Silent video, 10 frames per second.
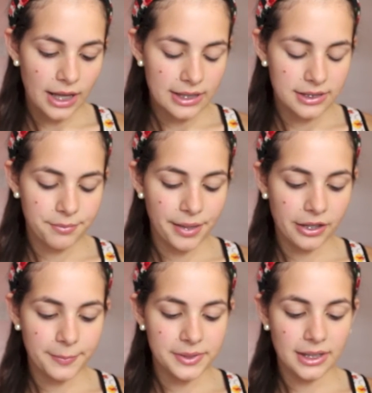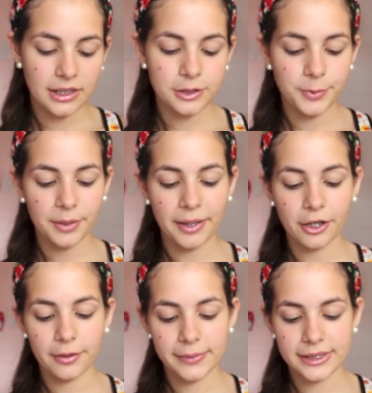Lasting Makeup Setting Spray
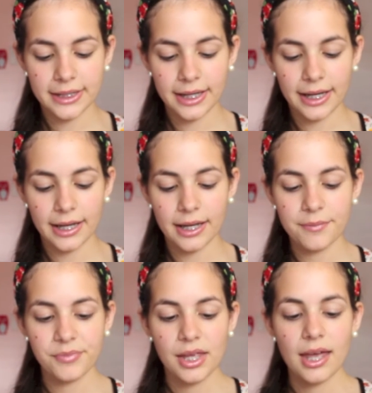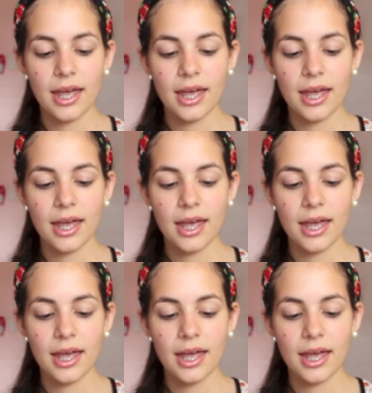by Urban Decay.